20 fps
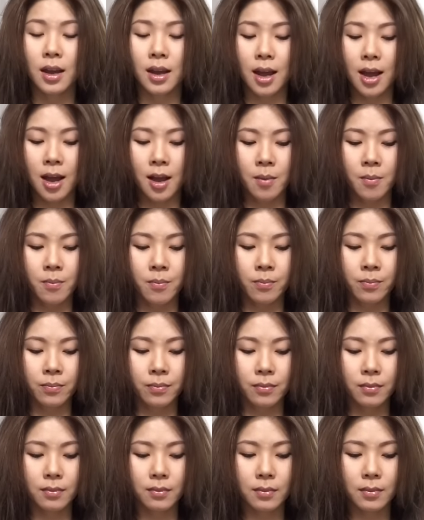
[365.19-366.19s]

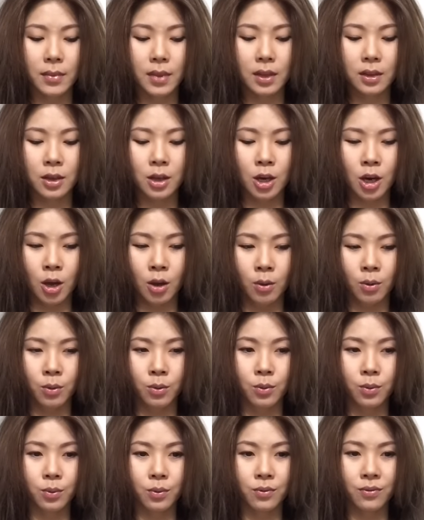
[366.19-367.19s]

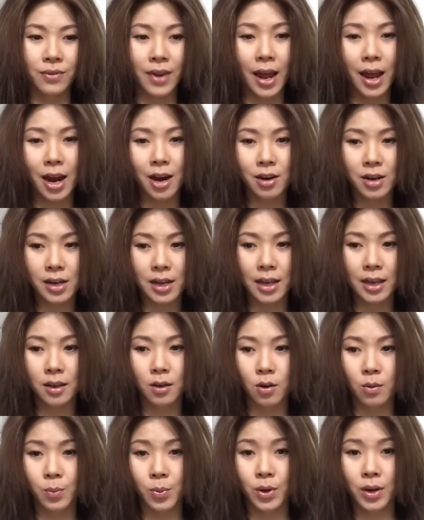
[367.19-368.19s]
flat ironing or